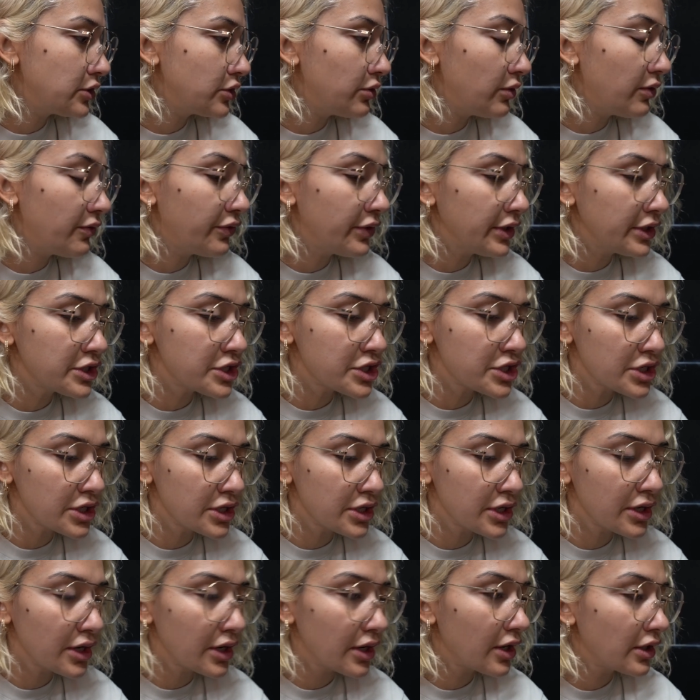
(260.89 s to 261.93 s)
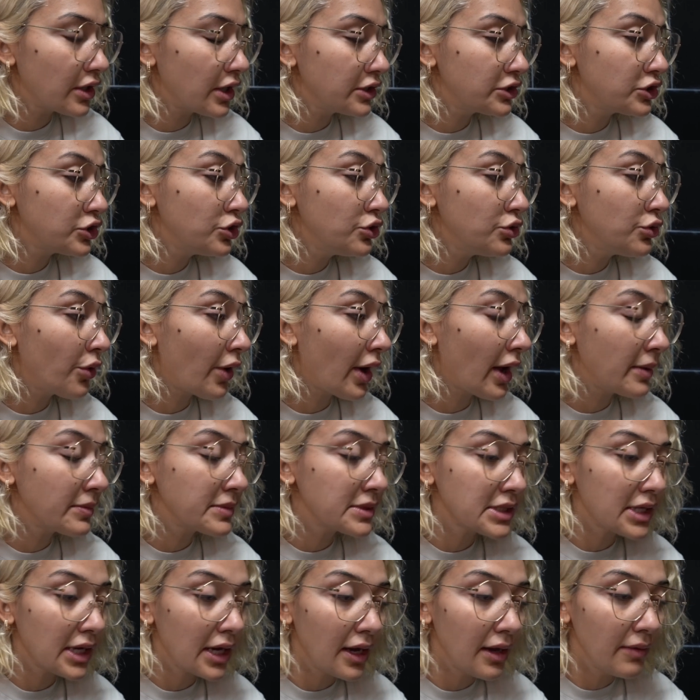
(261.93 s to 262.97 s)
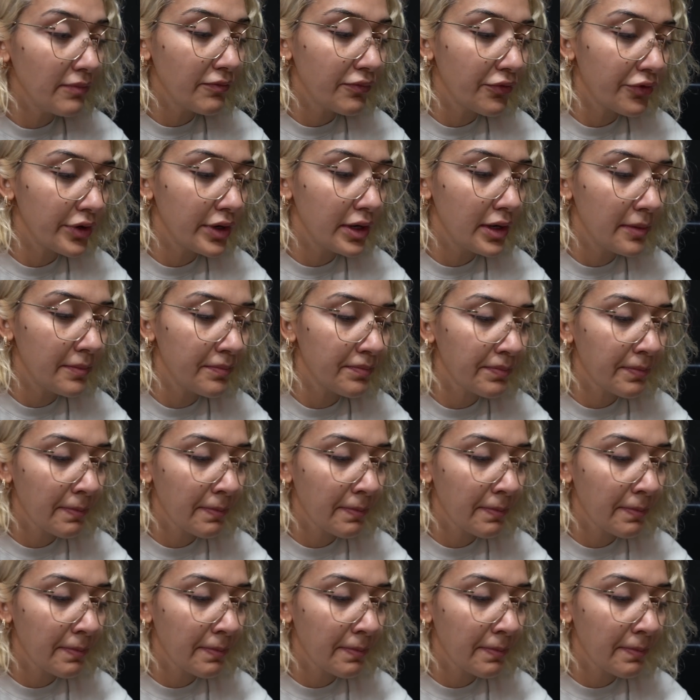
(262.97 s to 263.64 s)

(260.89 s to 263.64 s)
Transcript: two of which uh, two grams come from